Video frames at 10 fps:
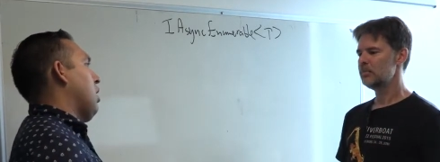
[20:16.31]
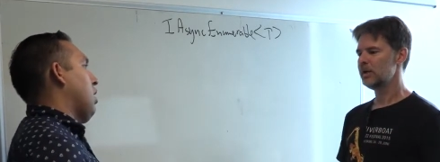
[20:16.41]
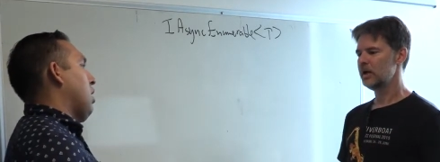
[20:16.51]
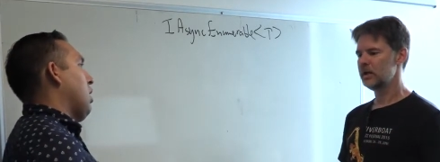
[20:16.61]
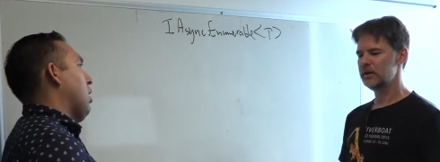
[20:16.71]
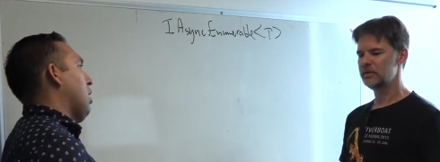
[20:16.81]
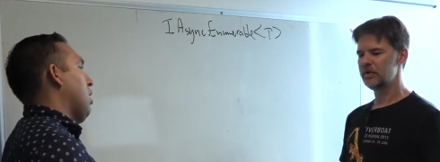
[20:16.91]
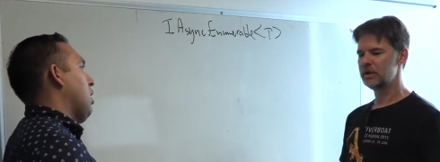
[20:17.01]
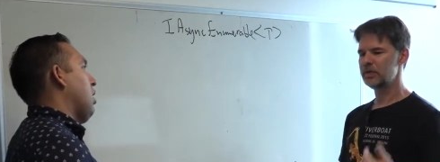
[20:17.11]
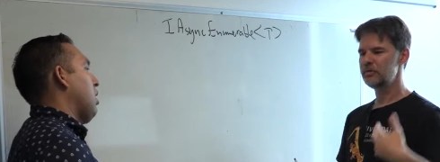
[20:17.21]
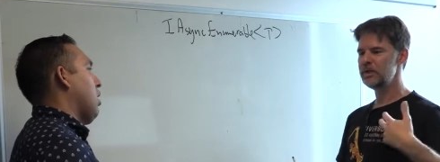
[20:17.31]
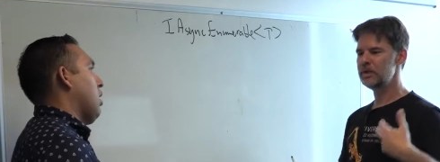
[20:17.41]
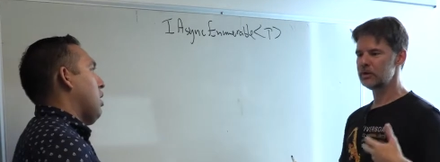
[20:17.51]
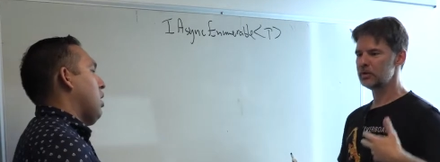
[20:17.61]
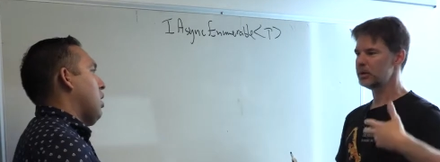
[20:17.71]
Speaker 1: But it's very
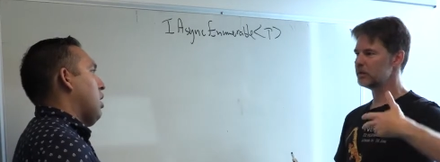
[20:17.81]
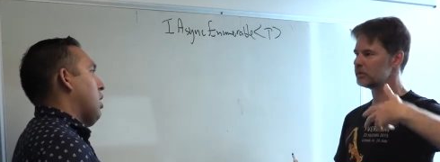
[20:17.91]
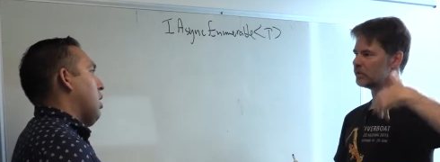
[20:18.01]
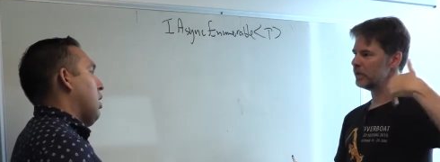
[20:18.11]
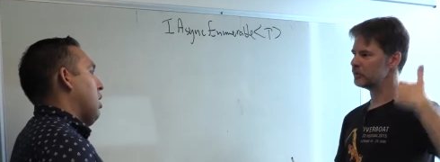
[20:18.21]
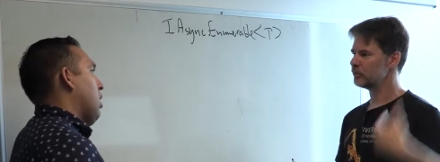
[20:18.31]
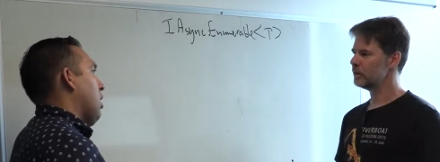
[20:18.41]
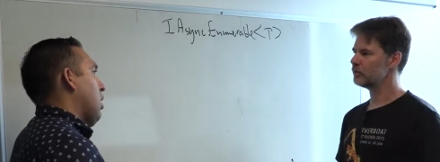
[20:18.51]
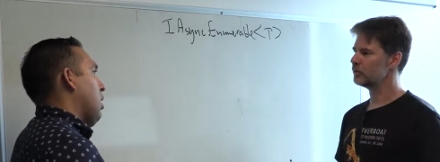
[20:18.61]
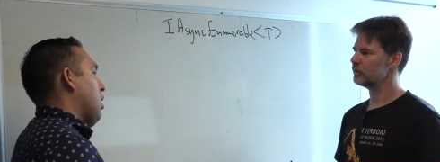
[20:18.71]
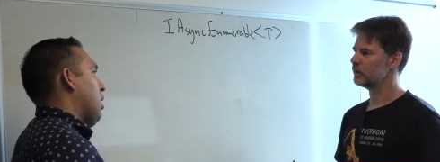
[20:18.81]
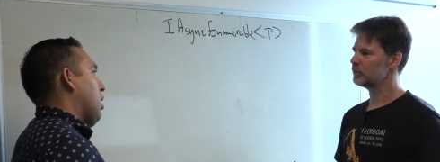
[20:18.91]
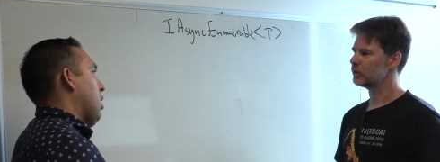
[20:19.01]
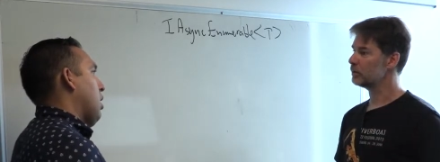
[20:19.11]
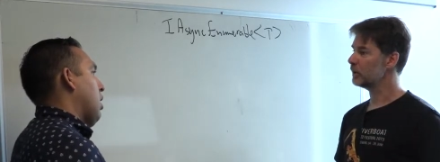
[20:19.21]
convenient to be able to write for each over
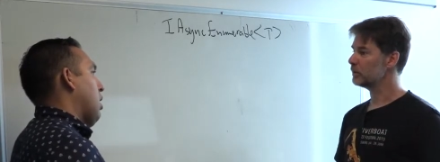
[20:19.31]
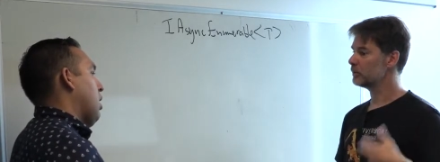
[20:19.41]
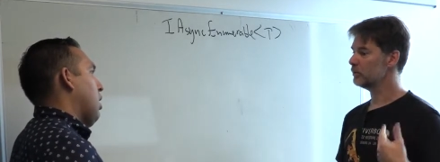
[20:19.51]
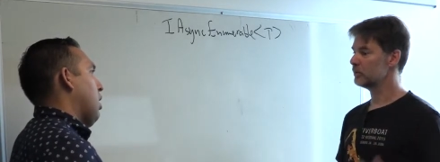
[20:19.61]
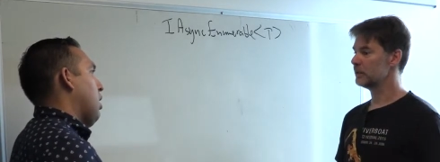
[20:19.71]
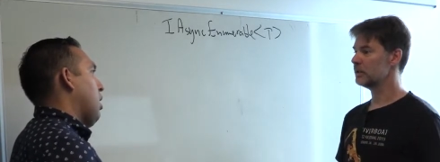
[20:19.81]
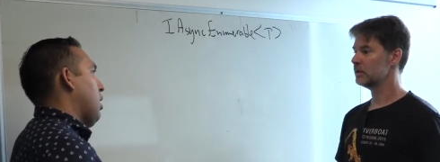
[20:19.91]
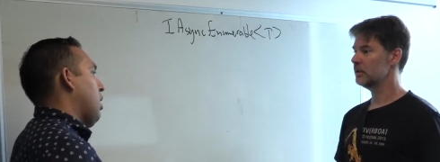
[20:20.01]
them or to be able to use LINQ